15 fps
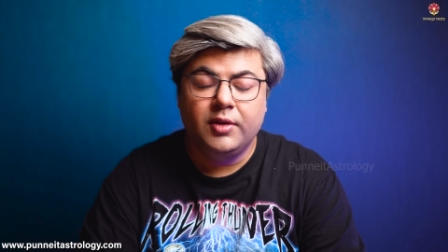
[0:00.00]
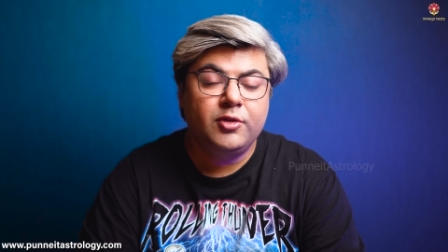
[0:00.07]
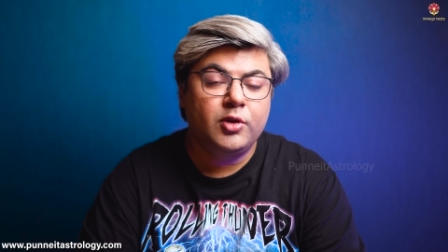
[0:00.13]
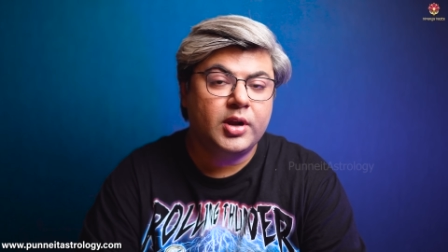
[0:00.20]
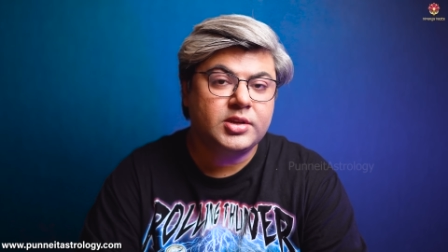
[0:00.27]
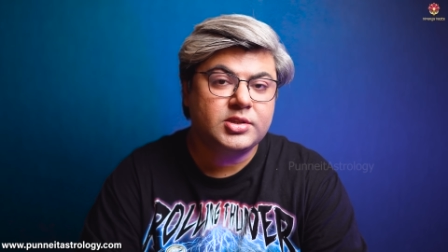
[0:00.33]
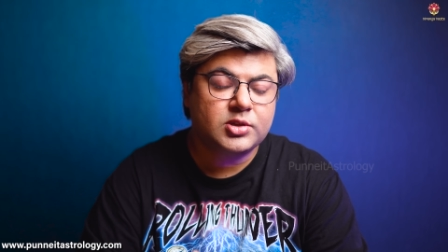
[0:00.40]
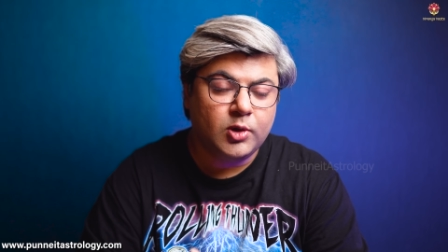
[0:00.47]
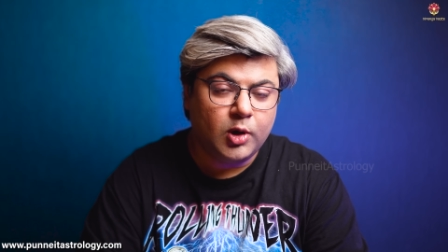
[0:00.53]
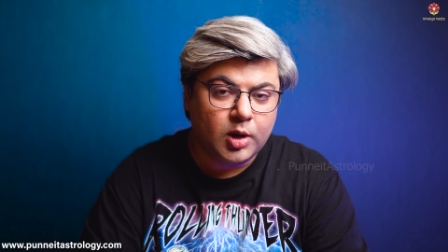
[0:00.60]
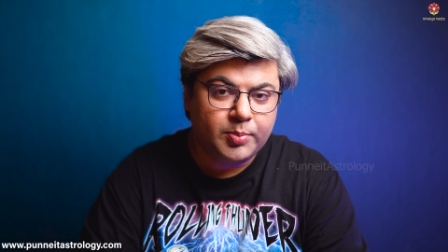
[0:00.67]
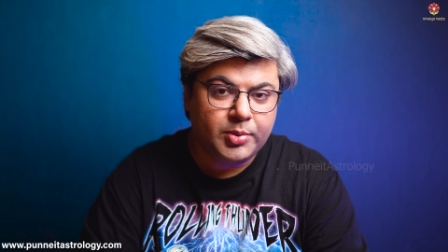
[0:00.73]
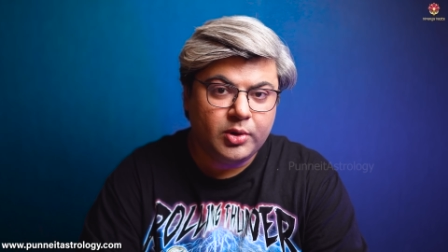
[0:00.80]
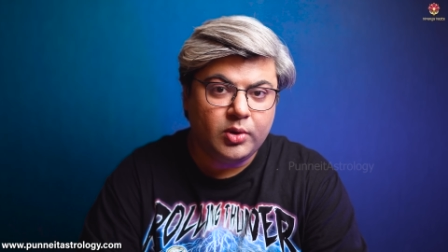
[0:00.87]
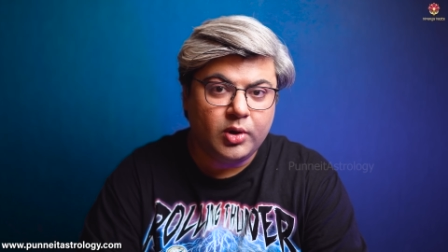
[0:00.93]
if you are a
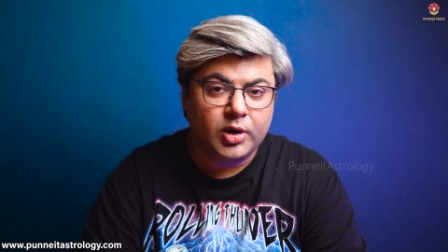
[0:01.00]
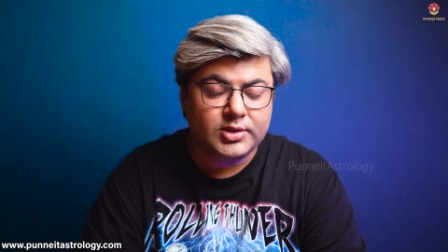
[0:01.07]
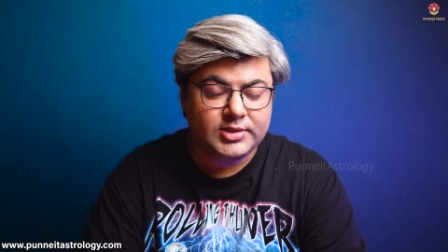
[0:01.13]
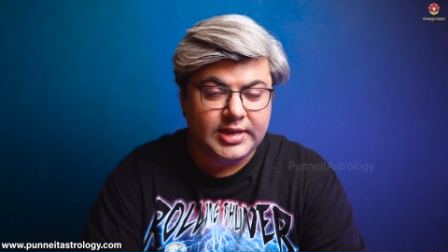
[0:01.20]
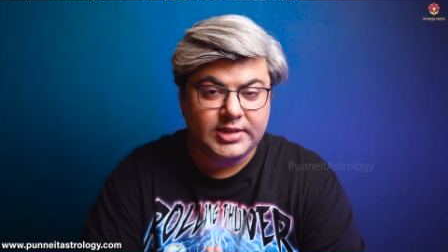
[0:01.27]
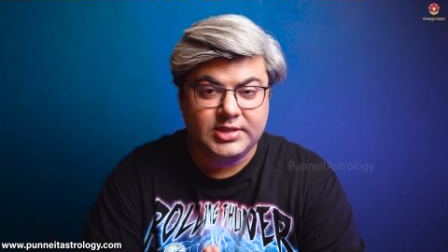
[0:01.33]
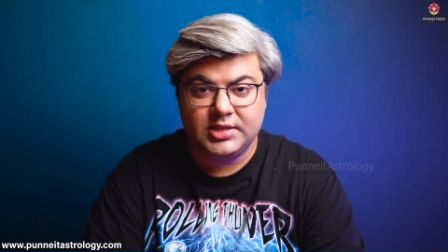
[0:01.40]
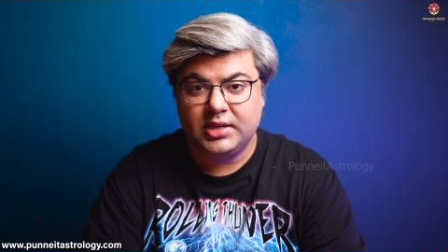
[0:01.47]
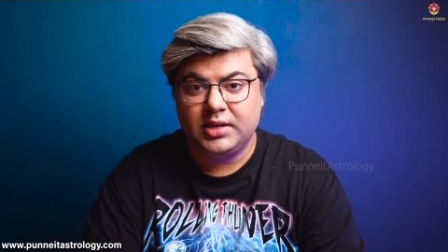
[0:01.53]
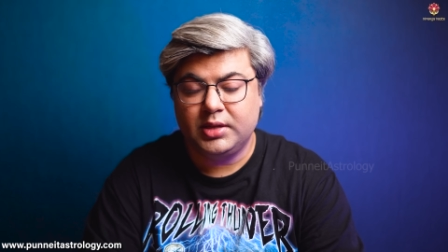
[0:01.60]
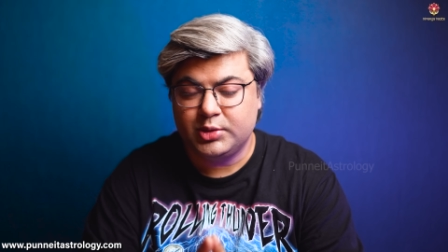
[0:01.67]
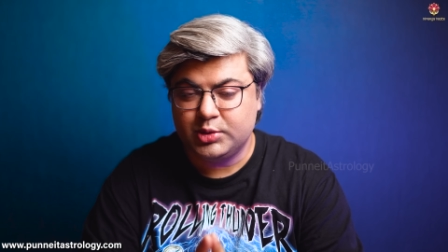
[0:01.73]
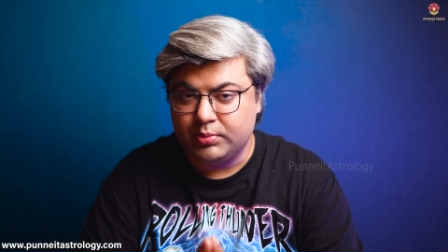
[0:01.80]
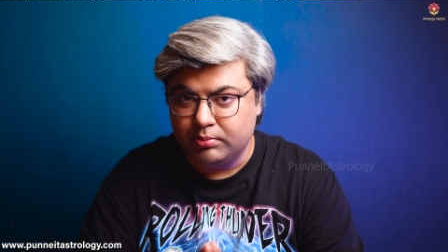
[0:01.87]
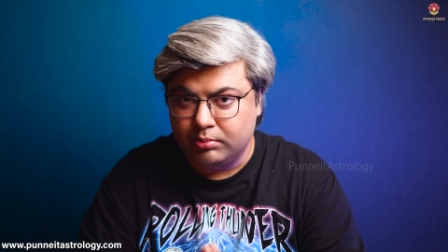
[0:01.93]
Scorpio or
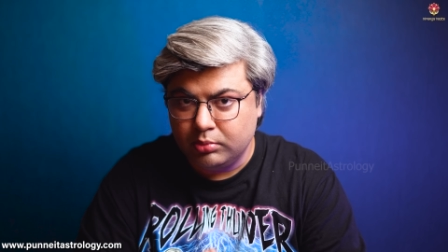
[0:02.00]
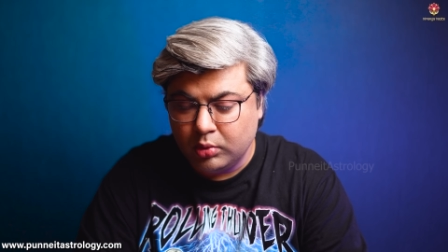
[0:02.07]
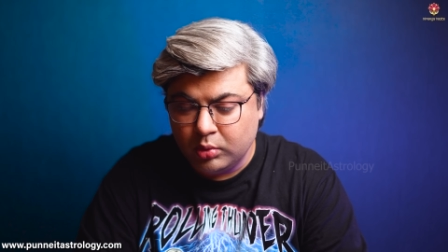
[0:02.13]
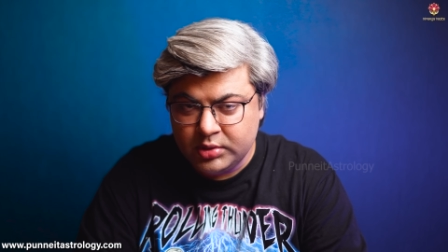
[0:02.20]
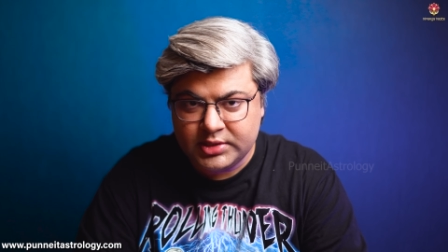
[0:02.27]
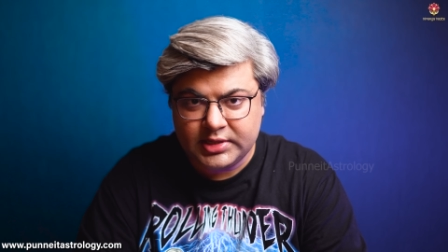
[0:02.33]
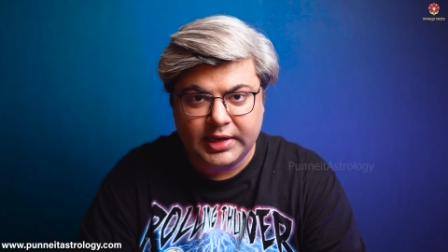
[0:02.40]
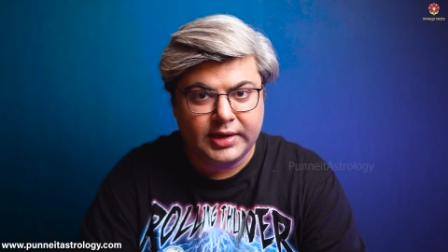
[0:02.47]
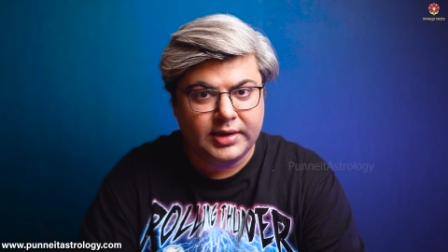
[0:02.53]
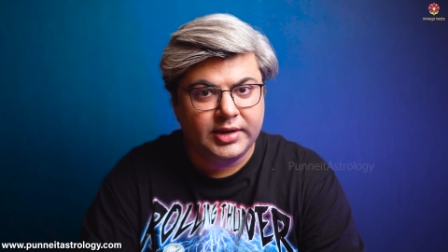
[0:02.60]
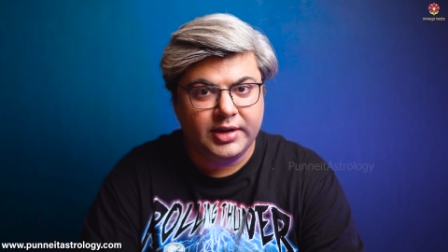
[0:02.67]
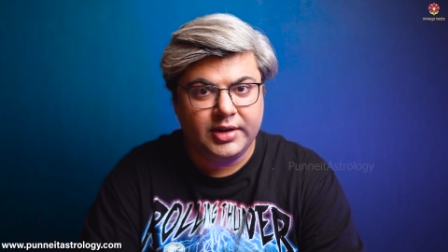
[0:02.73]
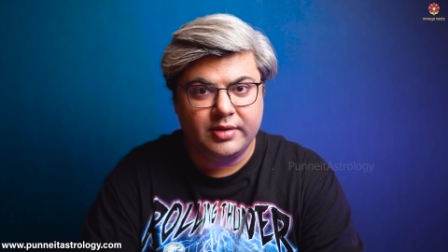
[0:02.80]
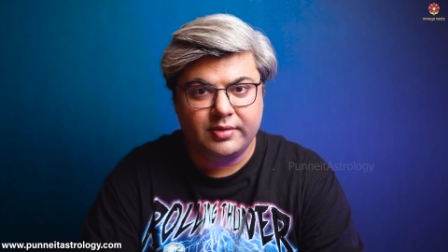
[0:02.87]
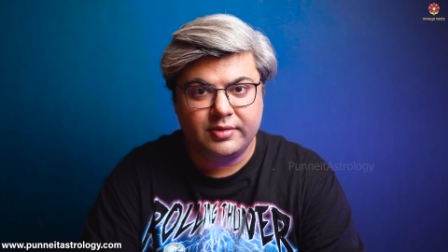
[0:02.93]
Sagittarius moon sign
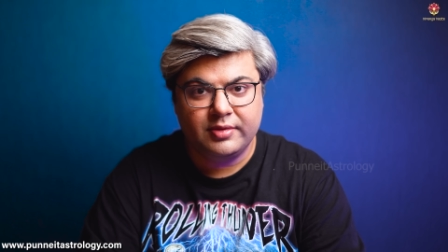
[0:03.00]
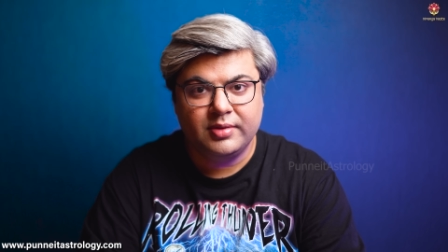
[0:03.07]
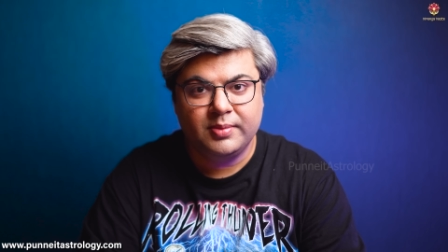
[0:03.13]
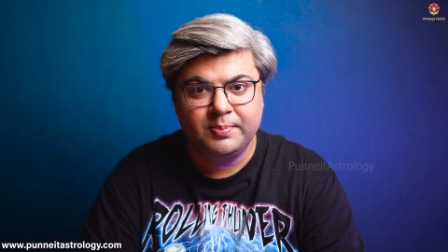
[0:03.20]
native,